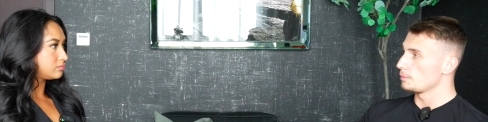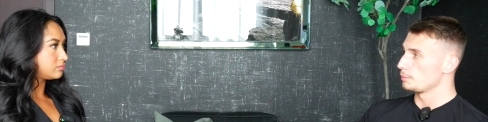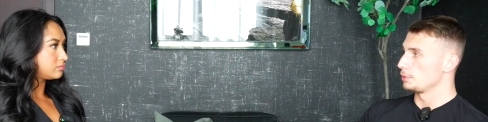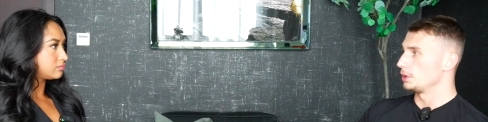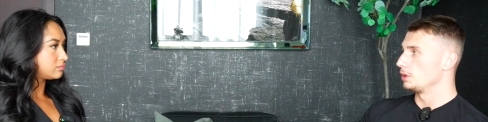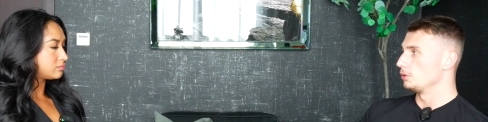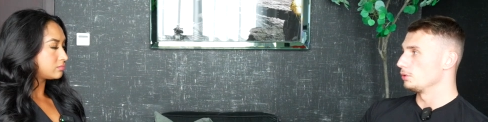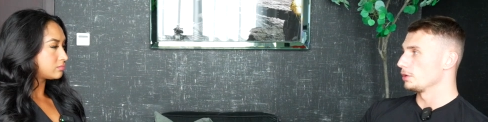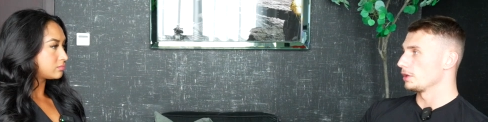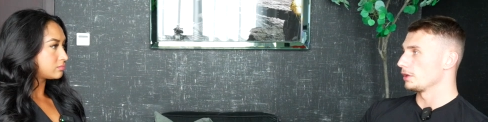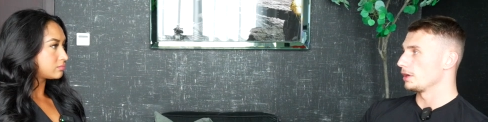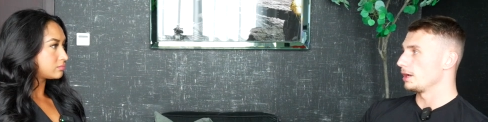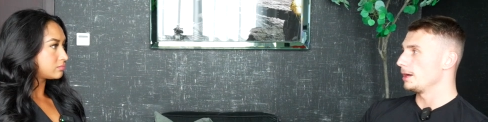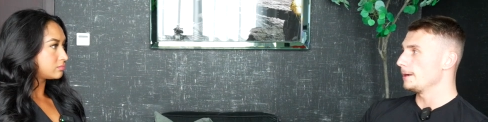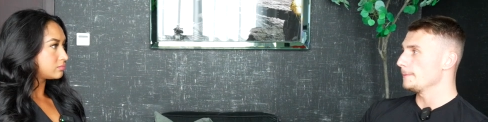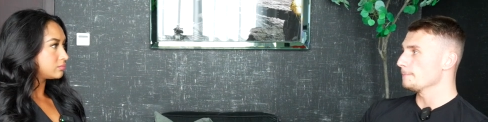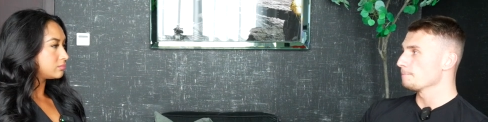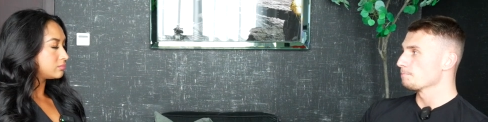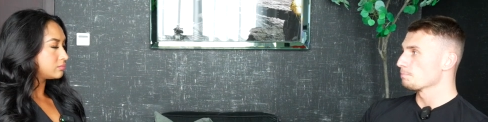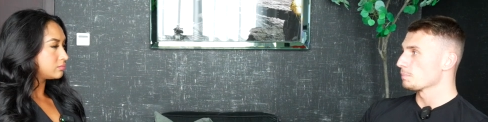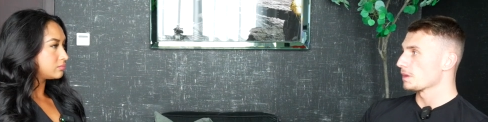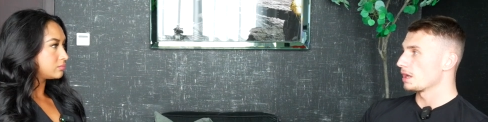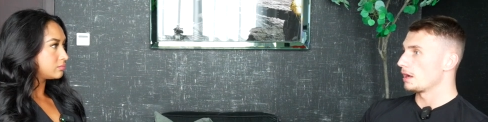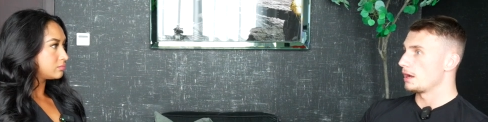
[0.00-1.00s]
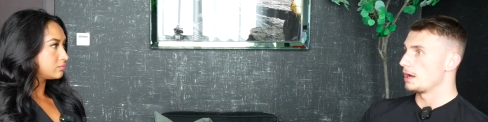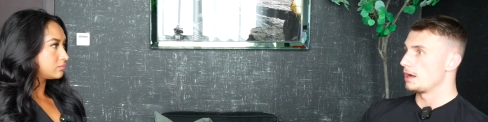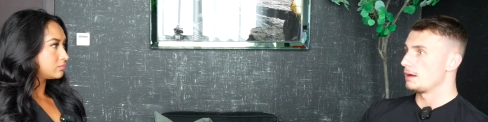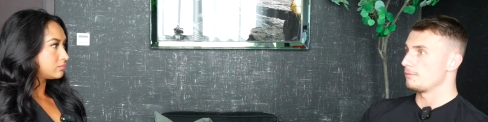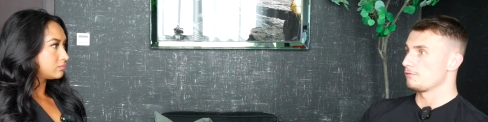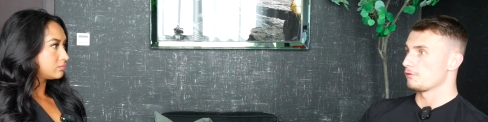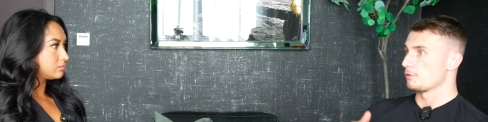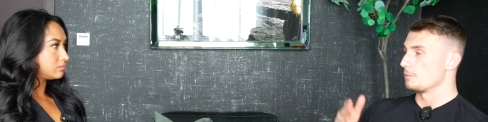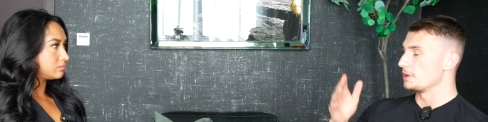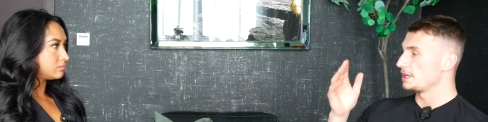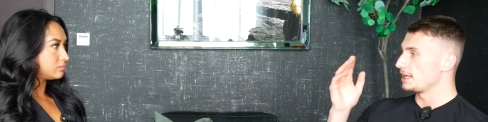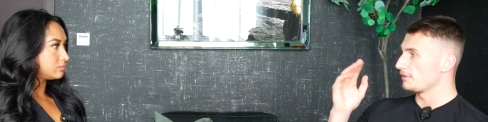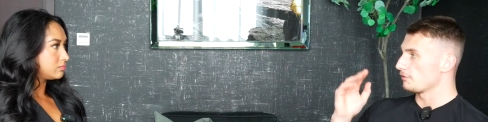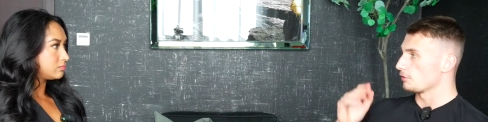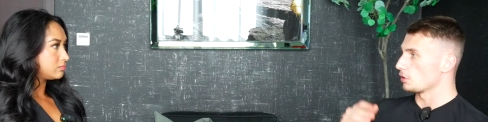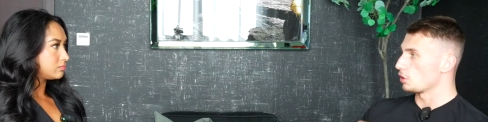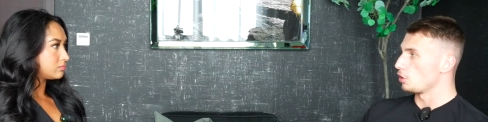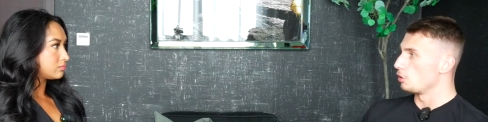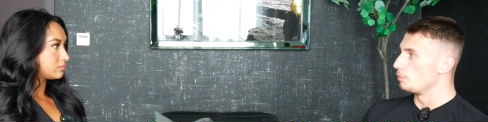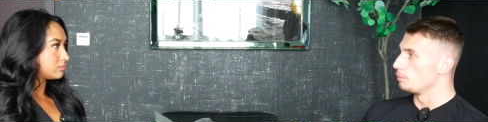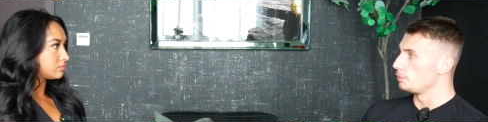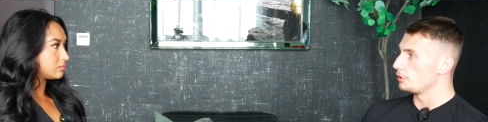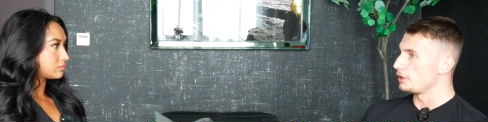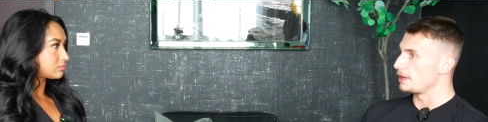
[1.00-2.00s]
Speaker 1: broker from a different
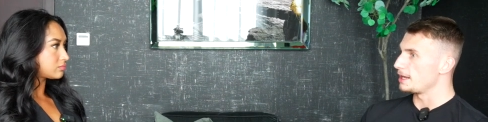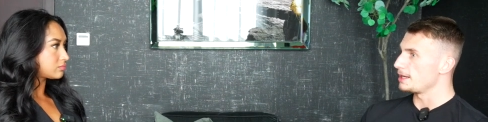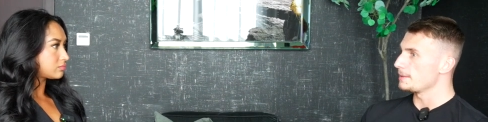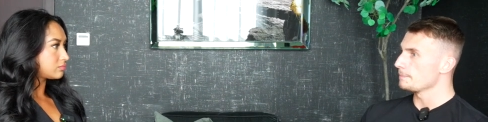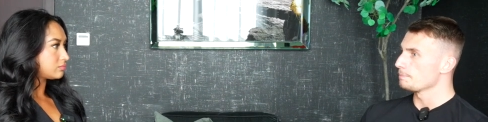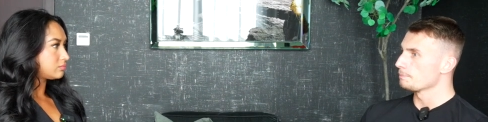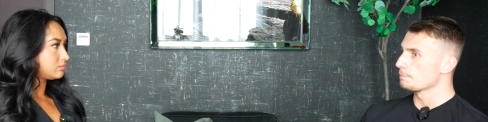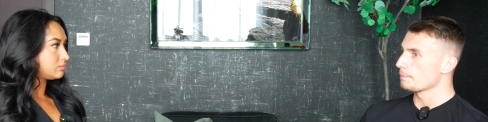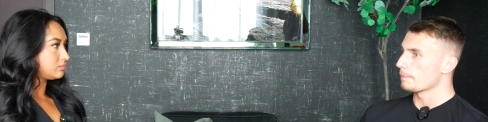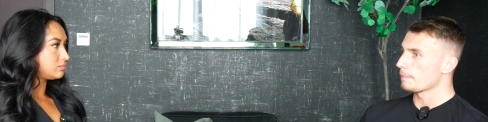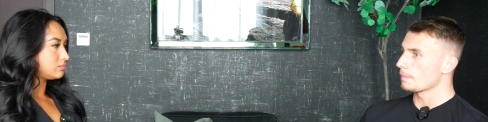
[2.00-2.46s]
company.